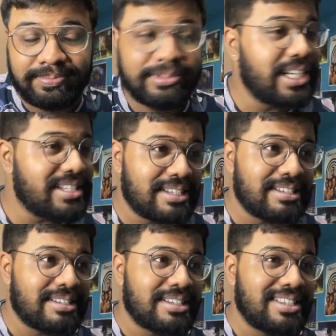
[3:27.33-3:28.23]

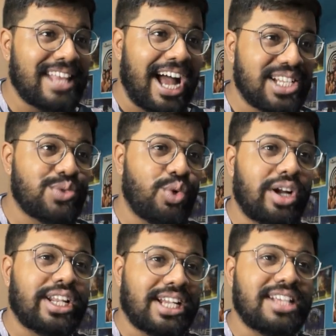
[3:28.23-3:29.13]
Yes, that's
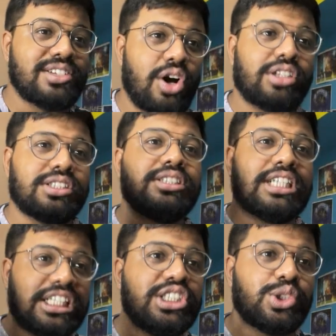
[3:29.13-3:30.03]
what it has gotten
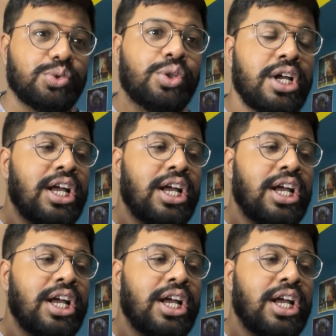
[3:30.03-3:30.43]
to.